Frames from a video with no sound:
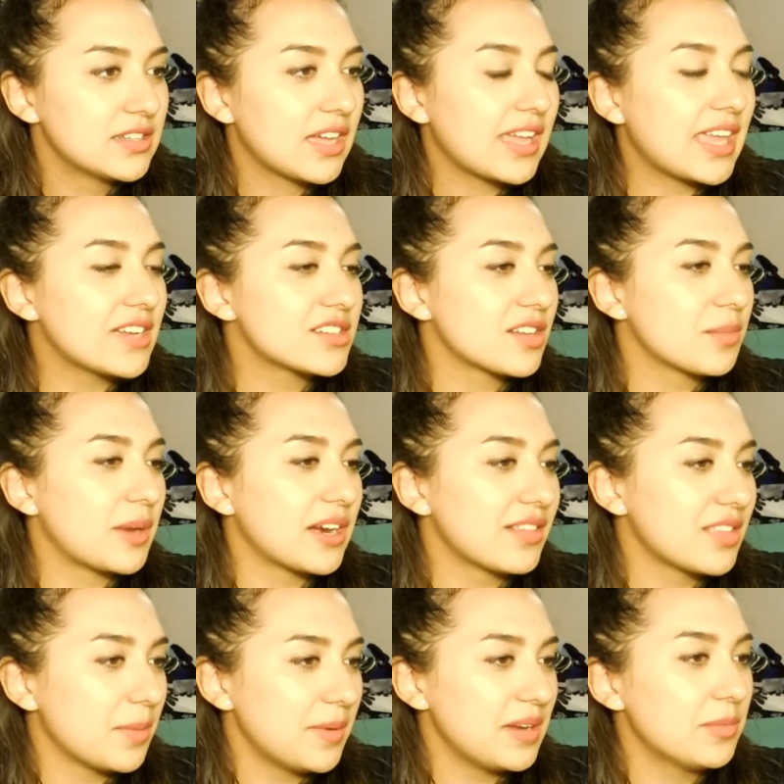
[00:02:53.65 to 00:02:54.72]
I can't do the
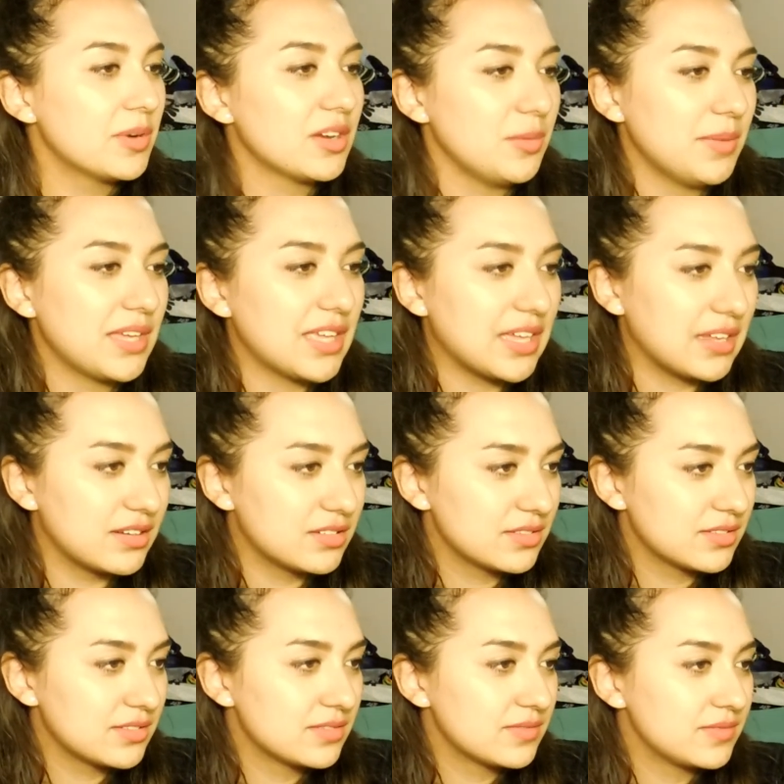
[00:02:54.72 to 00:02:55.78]
brightest up anymore? Oh my god.
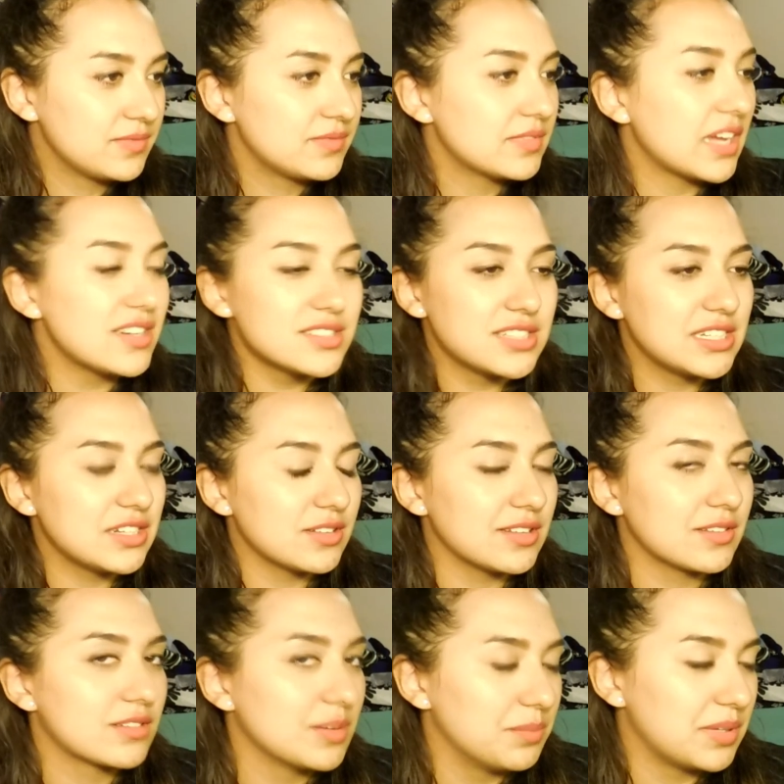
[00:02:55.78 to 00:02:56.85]
I just need a
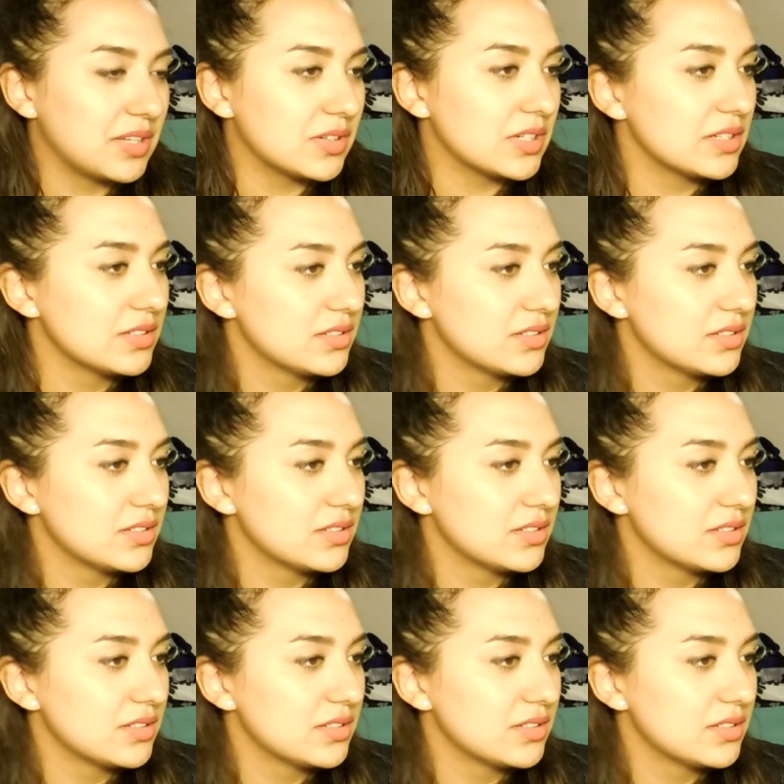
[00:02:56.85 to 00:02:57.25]
computer.